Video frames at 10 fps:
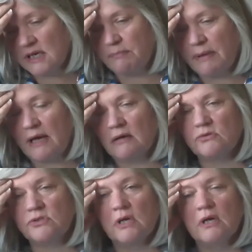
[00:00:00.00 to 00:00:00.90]

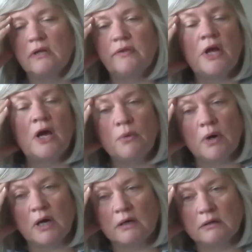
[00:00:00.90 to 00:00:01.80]
about the
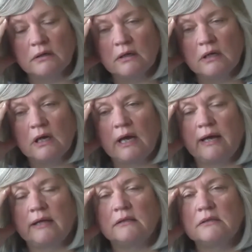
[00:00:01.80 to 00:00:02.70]
knower
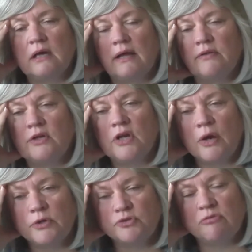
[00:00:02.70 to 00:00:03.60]
and the
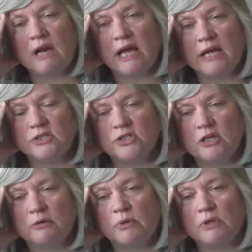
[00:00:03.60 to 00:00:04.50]
knower's
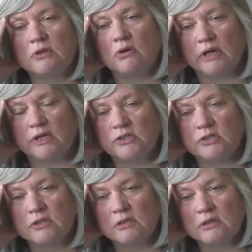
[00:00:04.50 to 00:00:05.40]
relationship with knowledge.